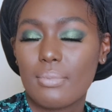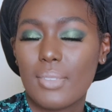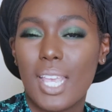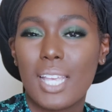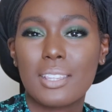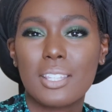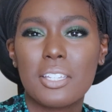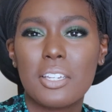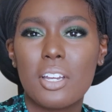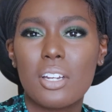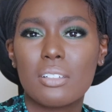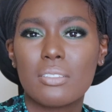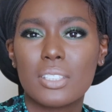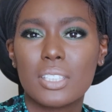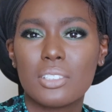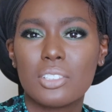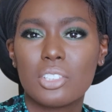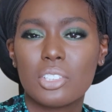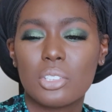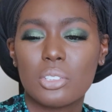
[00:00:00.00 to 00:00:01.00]
I think I
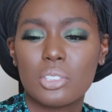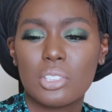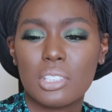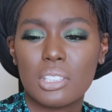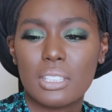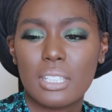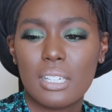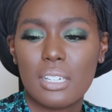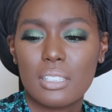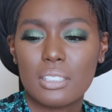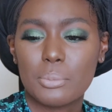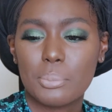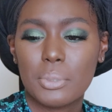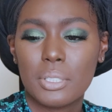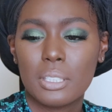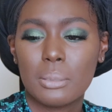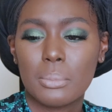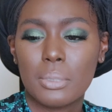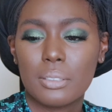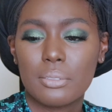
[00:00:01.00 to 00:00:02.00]
already showed y'all that I
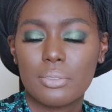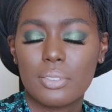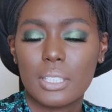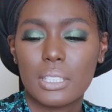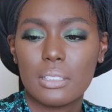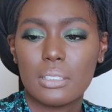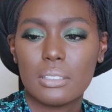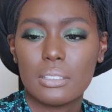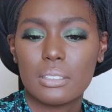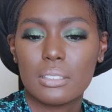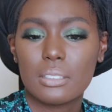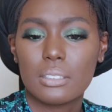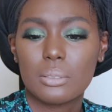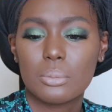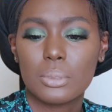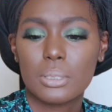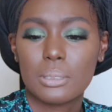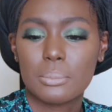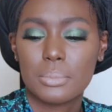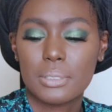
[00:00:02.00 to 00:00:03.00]
sprayed my face
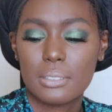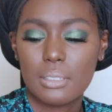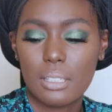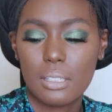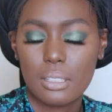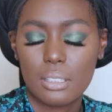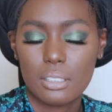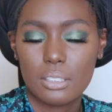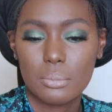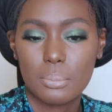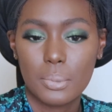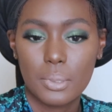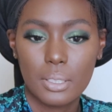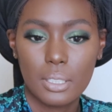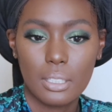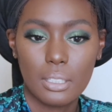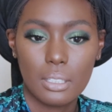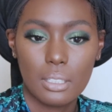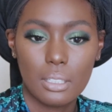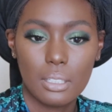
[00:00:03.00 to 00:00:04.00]
with some setting
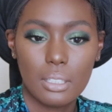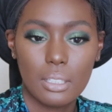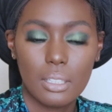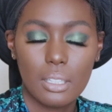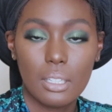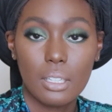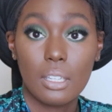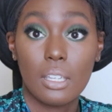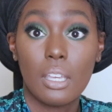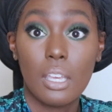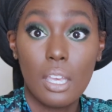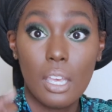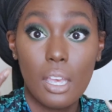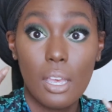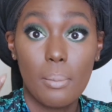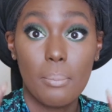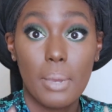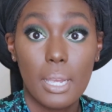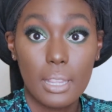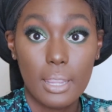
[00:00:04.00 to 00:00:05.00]
spray.
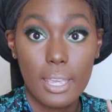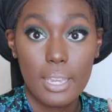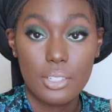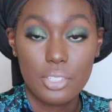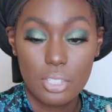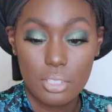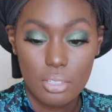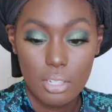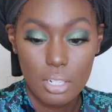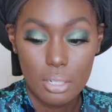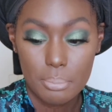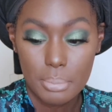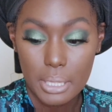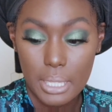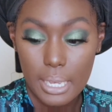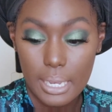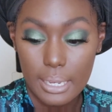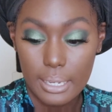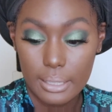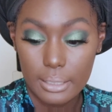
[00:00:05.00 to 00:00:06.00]
My lashes are
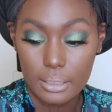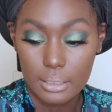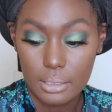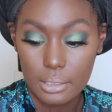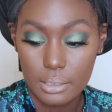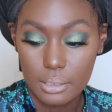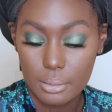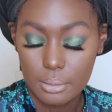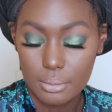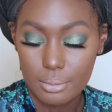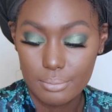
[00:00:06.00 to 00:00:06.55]
applied.